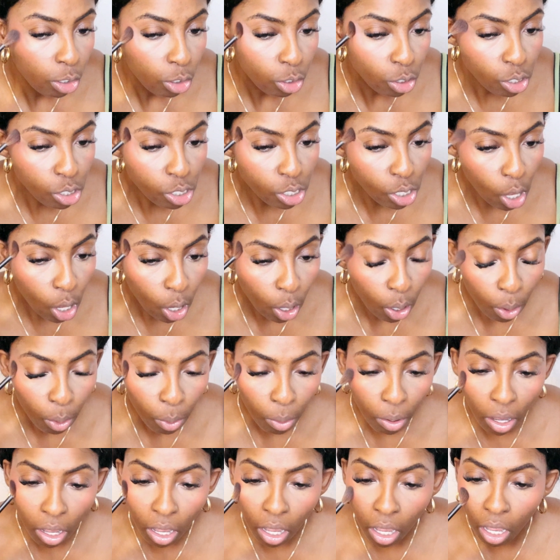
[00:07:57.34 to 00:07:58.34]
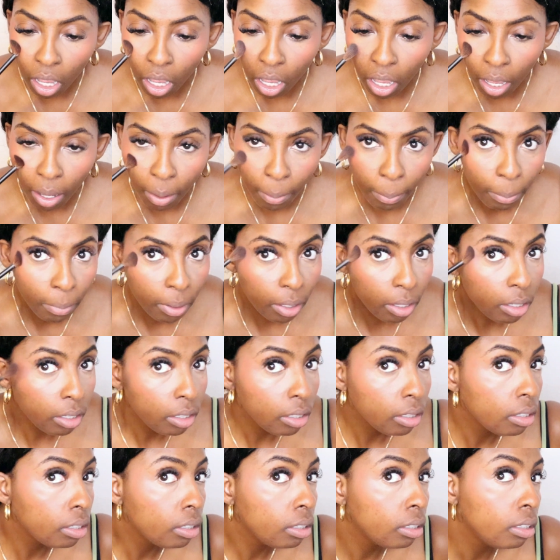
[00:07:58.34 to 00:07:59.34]
so um
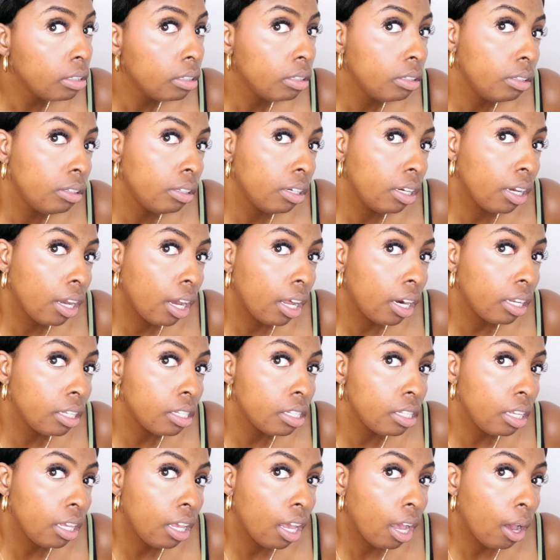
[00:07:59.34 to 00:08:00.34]
you can kind of see